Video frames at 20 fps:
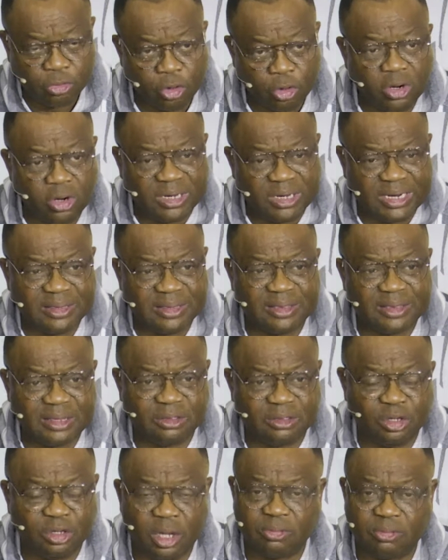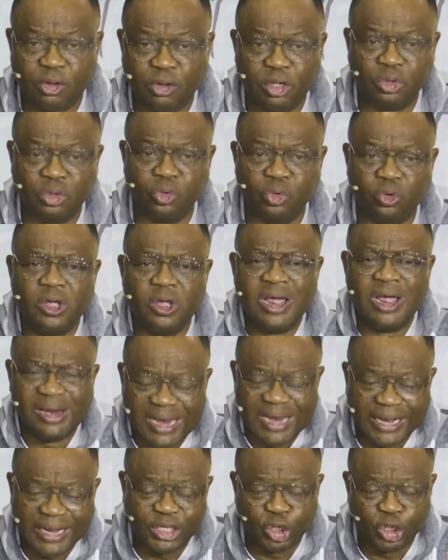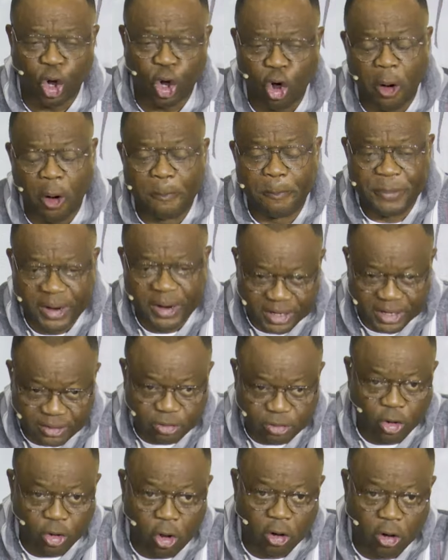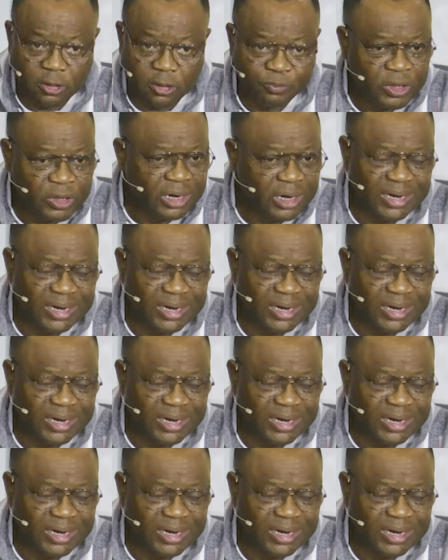So this is just for you. Let your hope be restored.